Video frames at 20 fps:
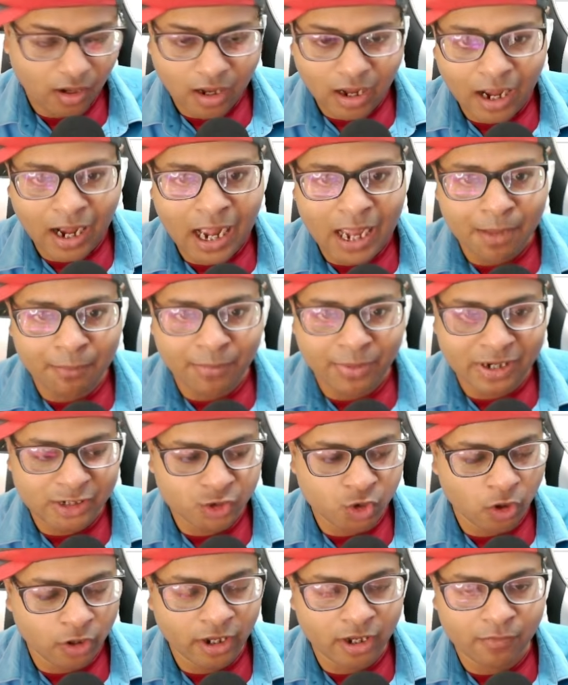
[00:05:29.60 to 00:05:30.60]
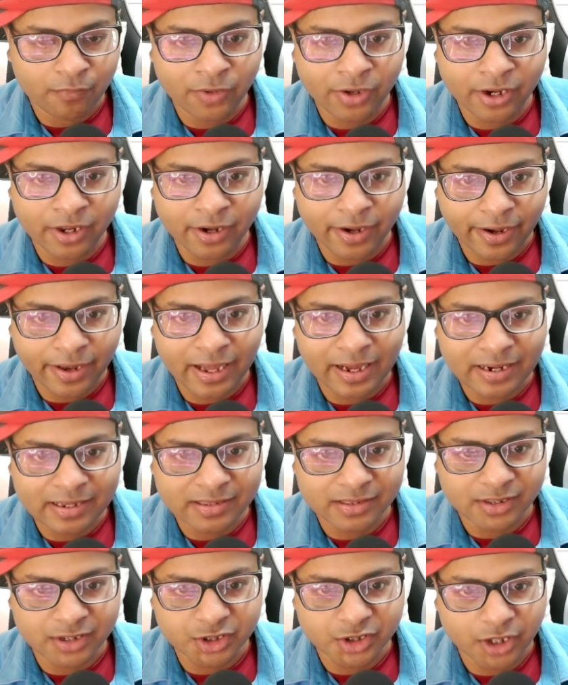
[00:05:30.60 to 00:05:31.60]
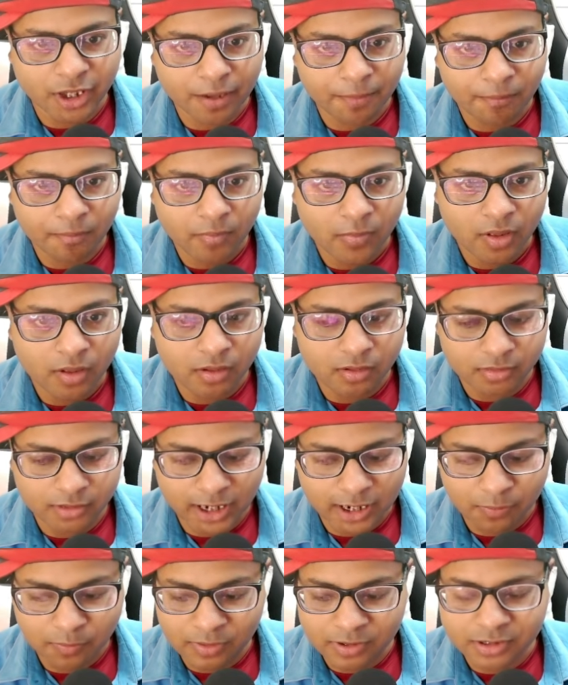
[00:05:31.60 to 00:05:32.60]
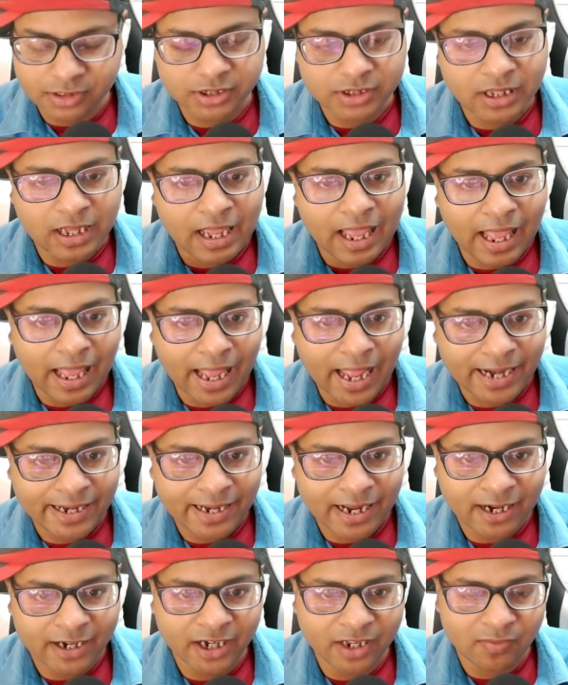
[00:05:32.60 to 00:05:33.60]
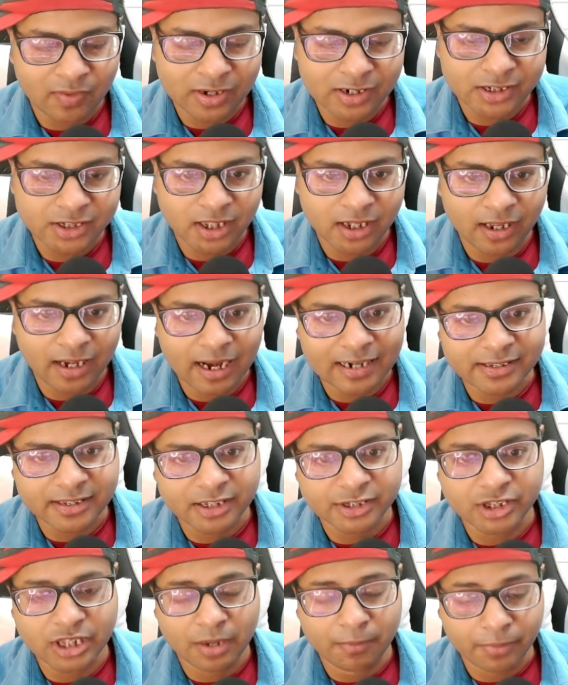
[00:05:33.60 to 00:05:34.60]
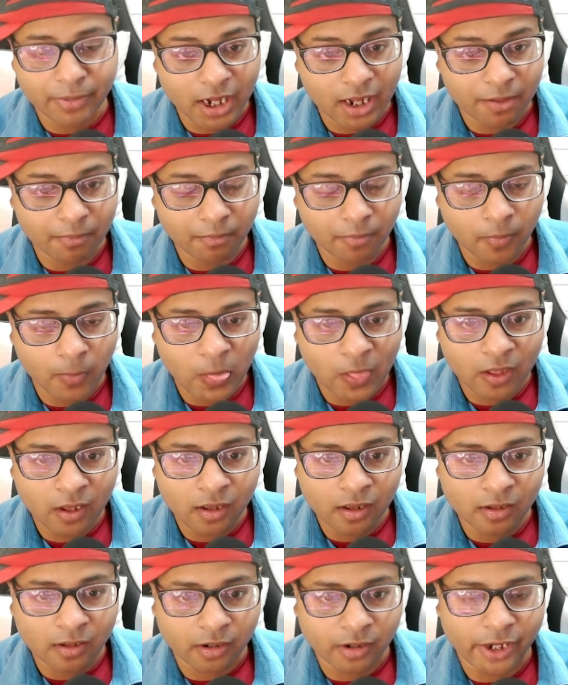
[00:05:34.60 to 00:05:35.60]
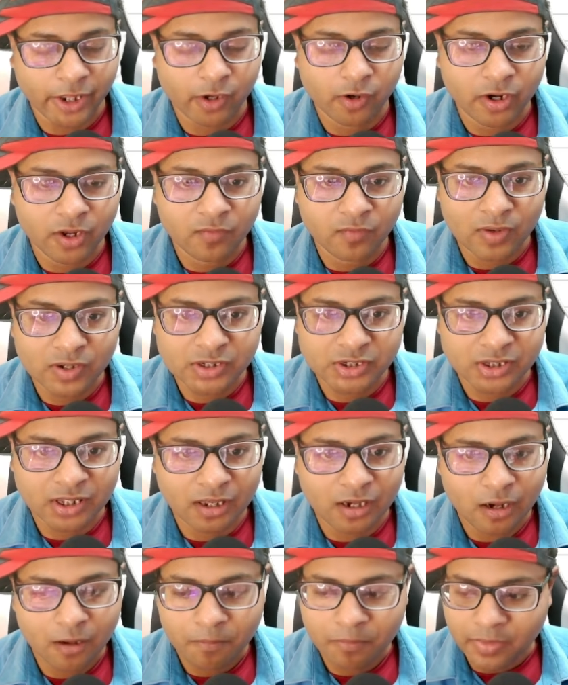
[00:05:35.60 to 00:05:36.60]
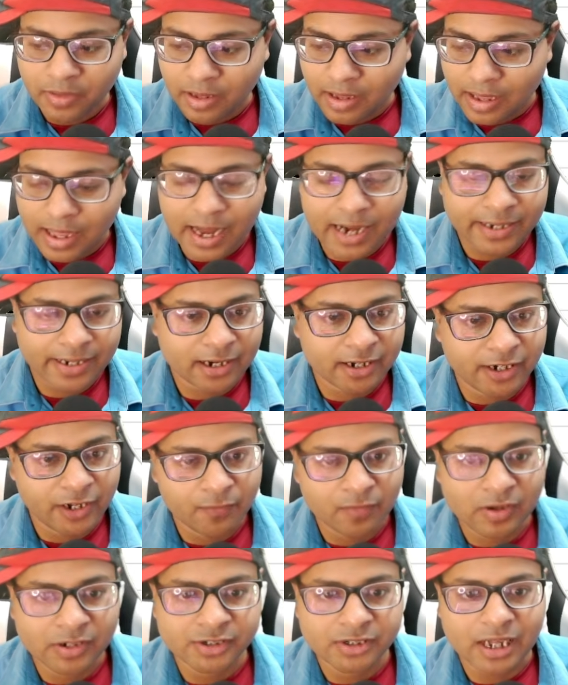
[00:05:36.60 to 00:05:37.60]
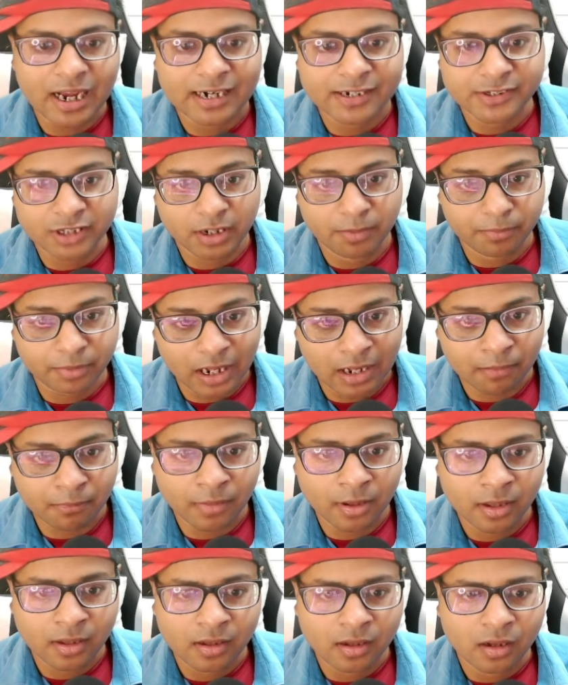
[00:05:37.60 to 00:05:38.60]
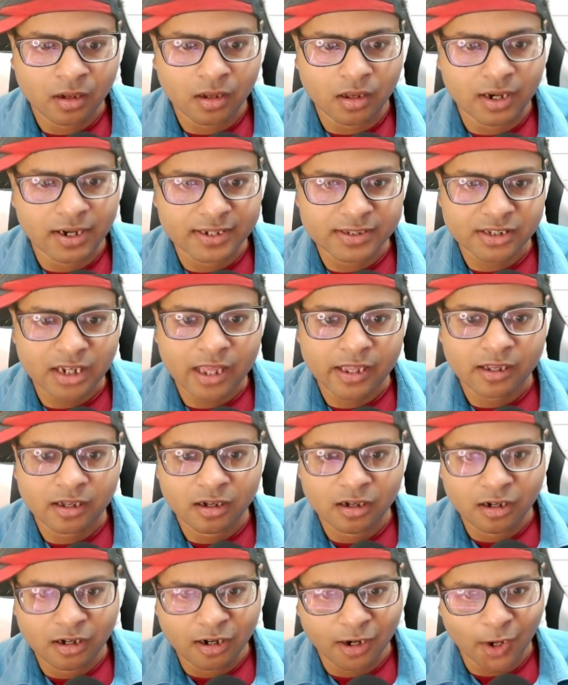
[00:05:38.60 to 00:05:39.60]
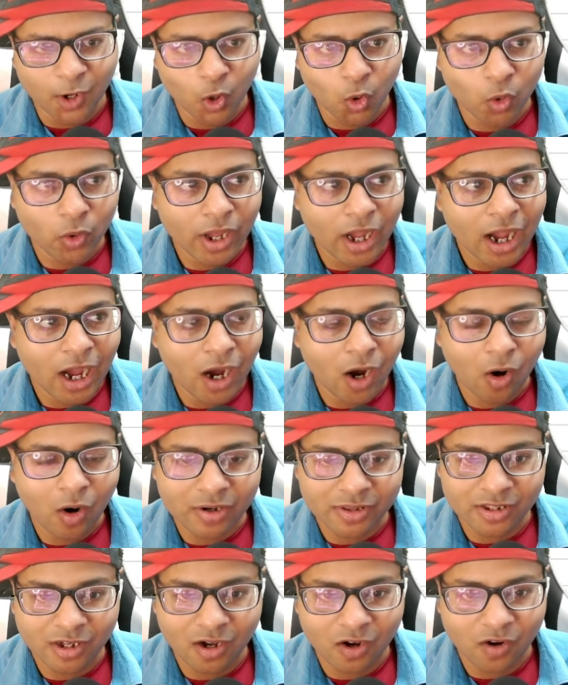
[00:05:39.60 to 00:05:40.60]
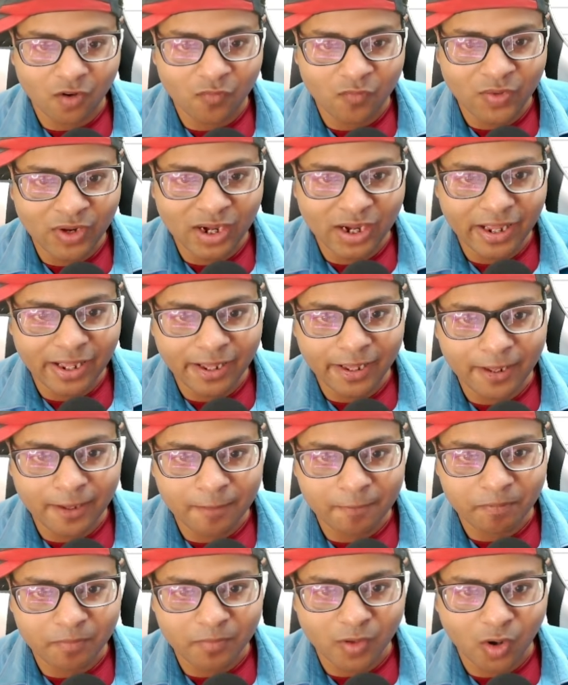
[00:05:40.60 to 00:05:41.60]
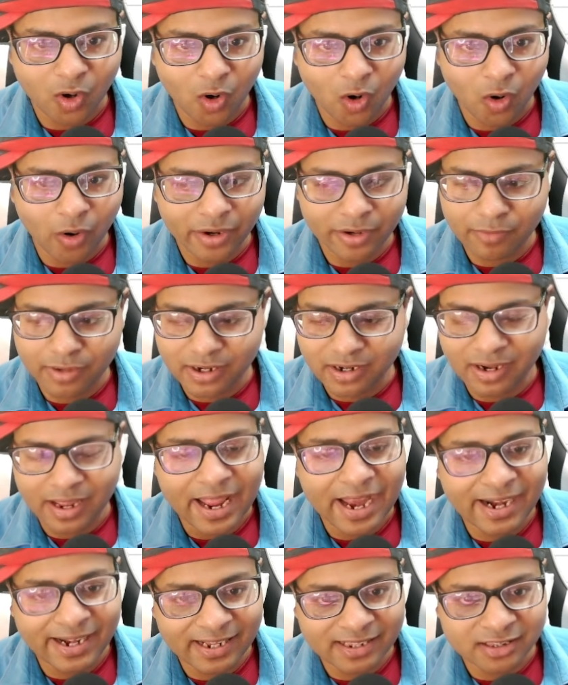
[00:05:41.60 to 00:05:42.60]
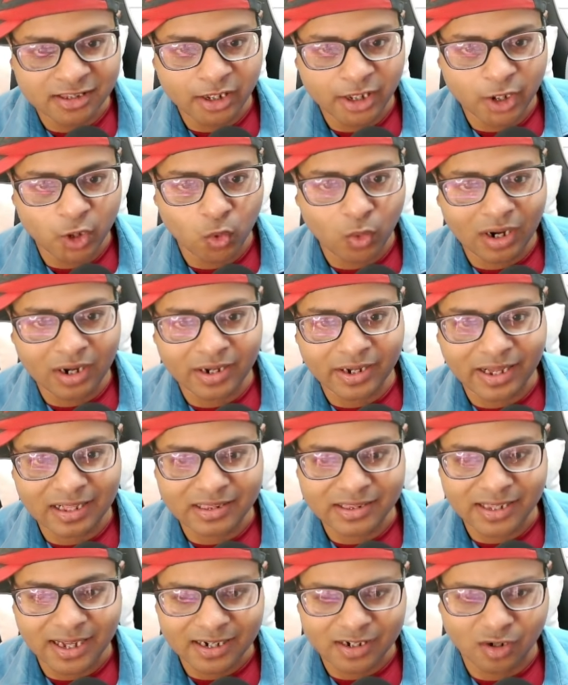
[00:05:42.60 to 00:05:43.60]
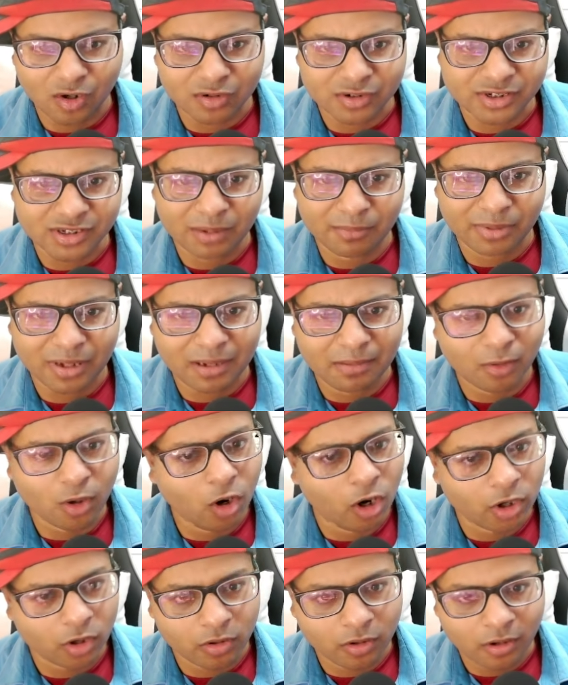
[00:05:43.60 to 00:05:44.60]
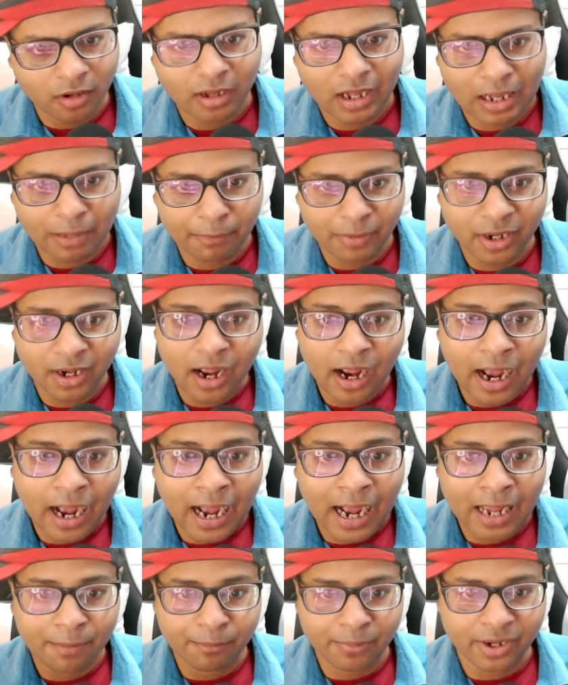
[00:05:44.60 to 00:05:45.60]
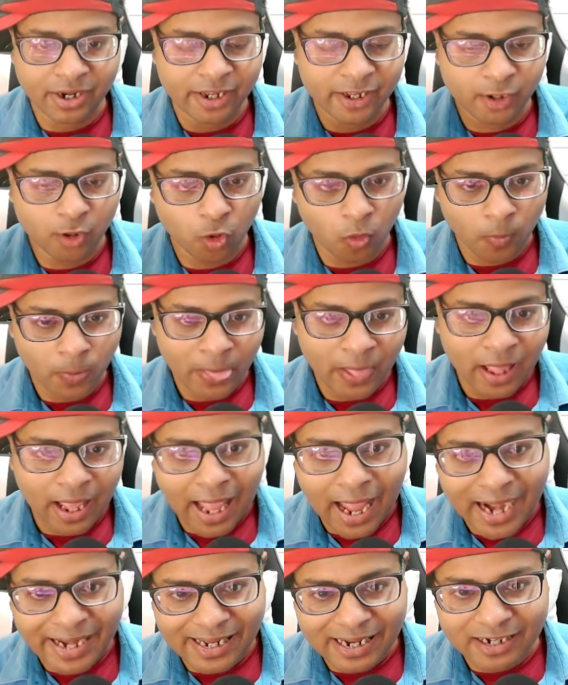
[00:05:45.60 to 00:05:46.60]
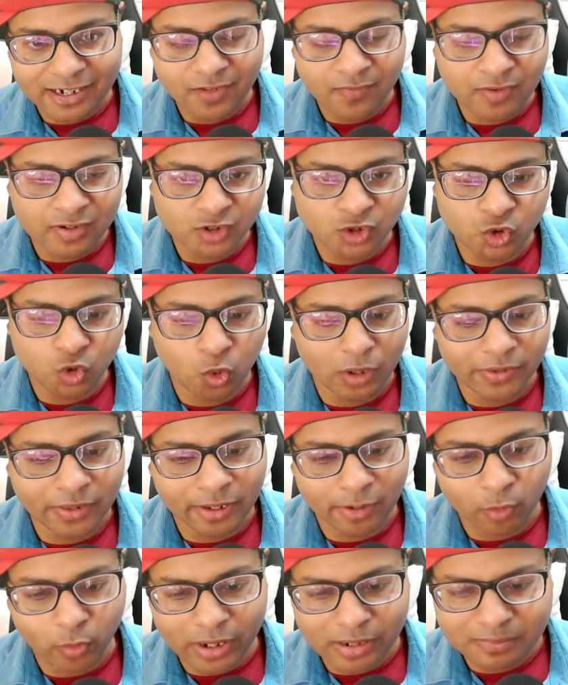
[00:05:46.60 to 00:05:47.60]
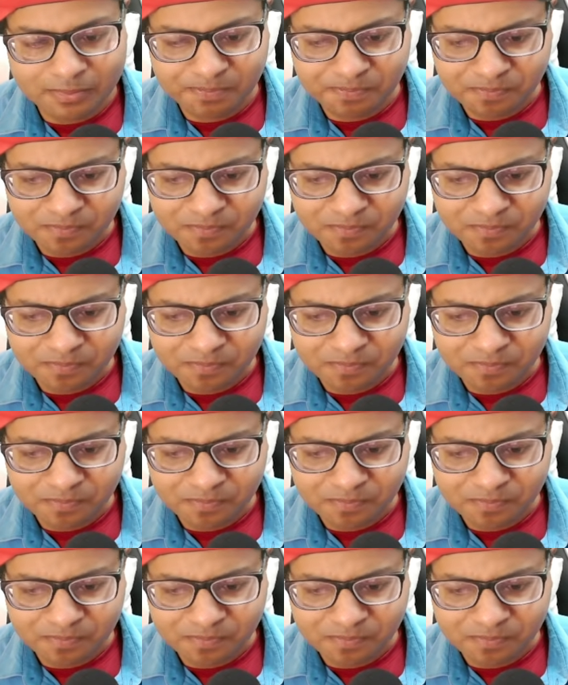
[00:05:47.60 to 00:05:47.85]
Hybrid joiner very rare in this game. That means attack defense skill at the same time. Gregory first skill, attack defense at same time. It is like Nora or the Philly or even Edith, you can tell that, or sometime Gordon. I mean hybrid hero. Attack defense together, okay?